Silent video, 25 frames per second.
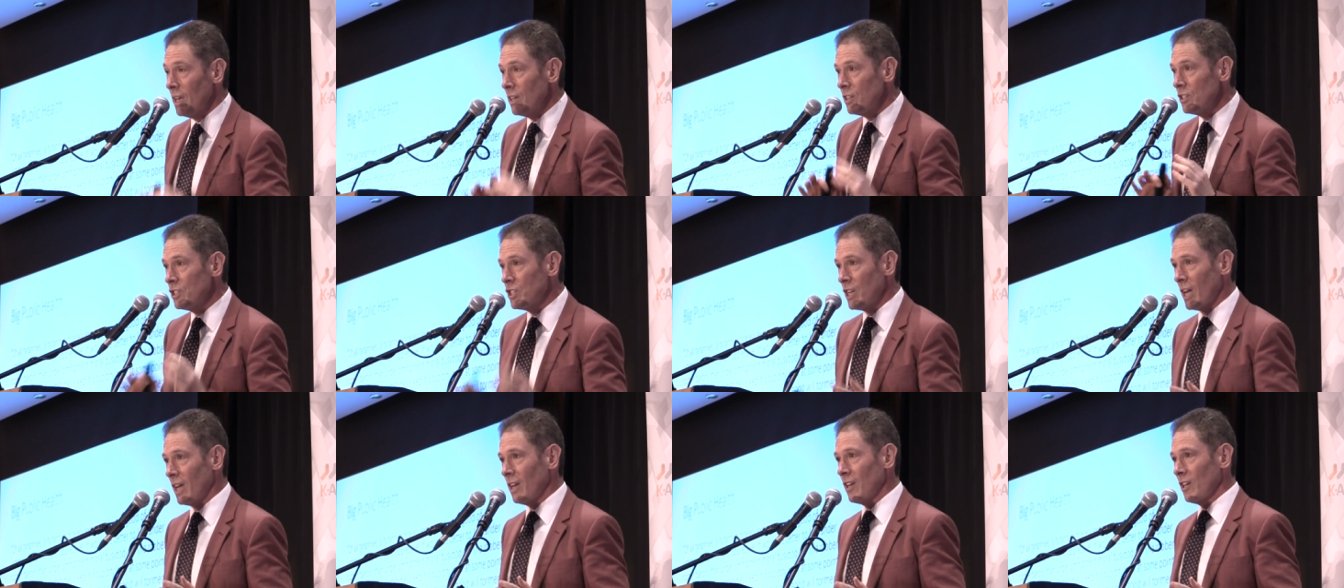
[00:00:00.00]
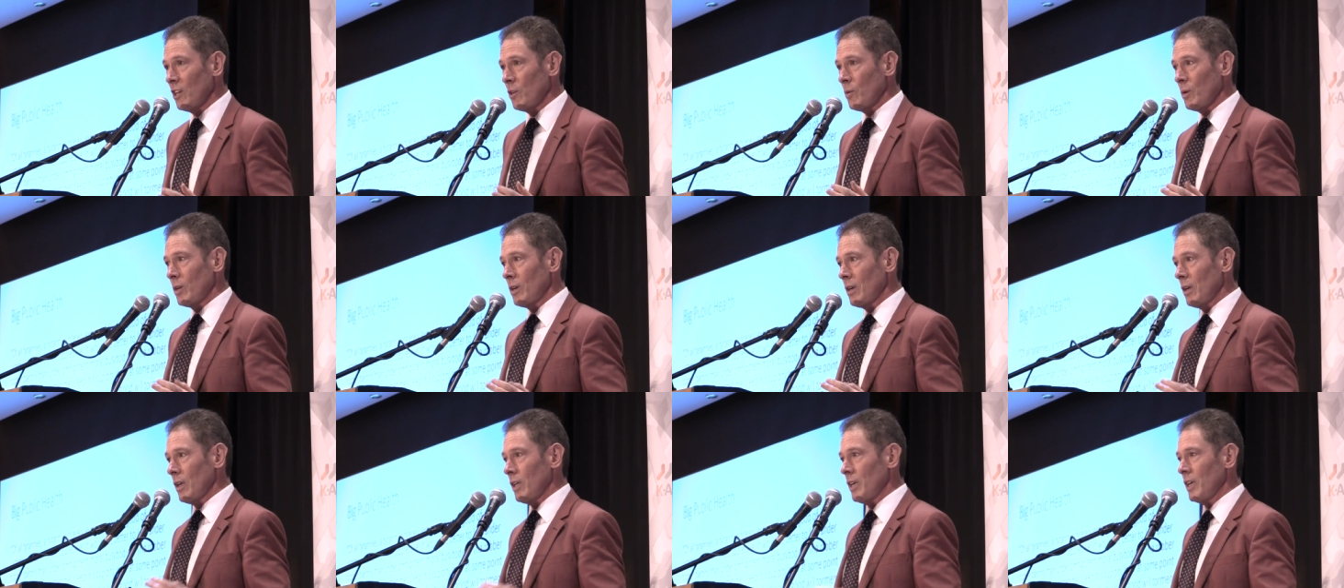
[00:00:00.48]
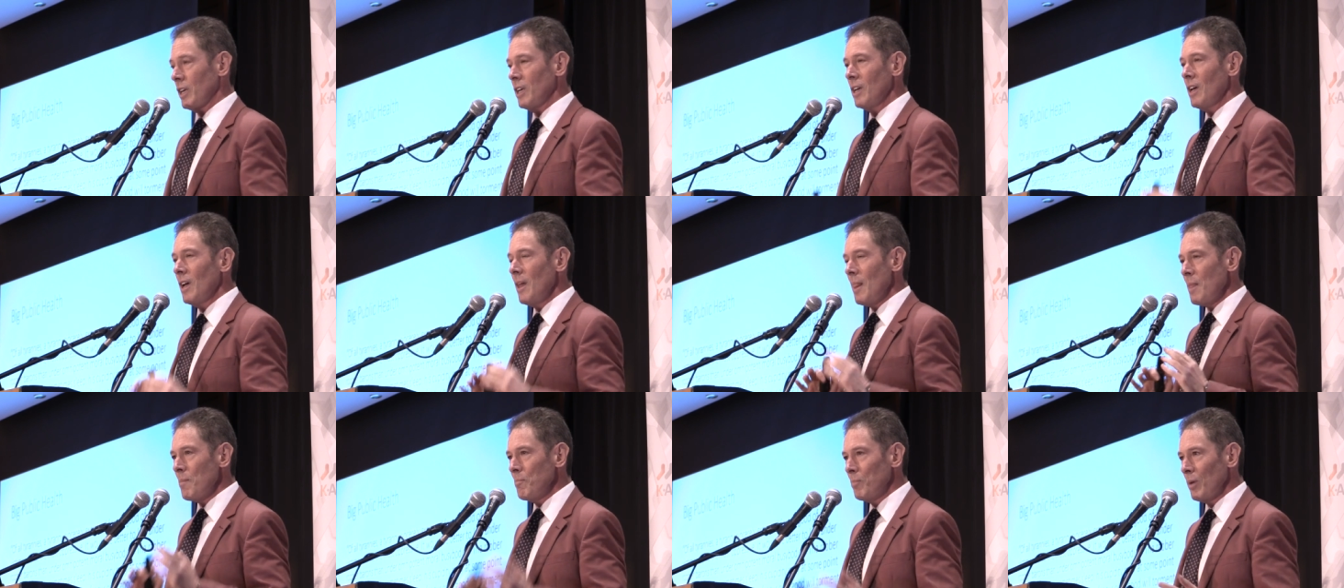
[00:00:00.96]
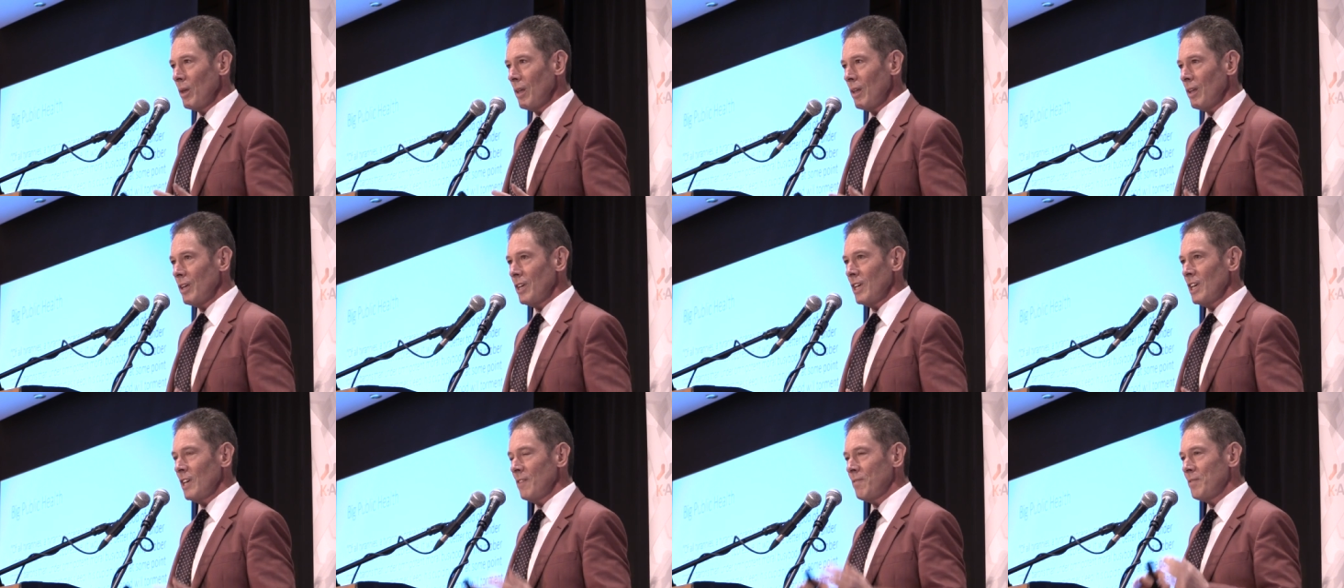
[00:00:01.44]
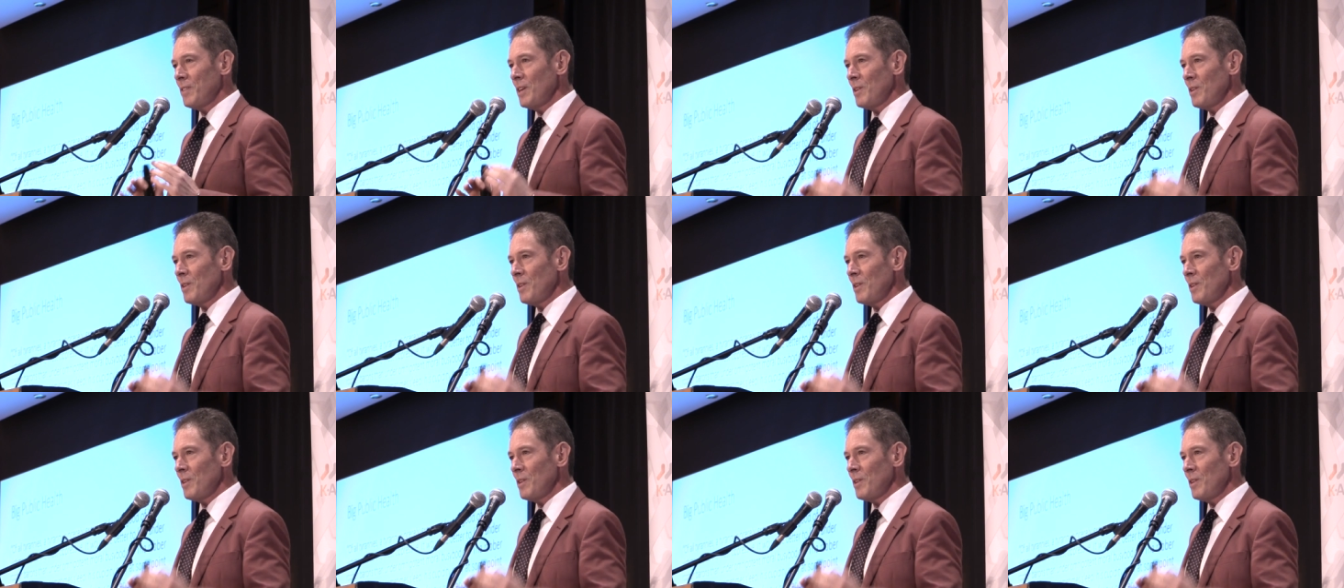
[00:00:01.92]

genuinely believe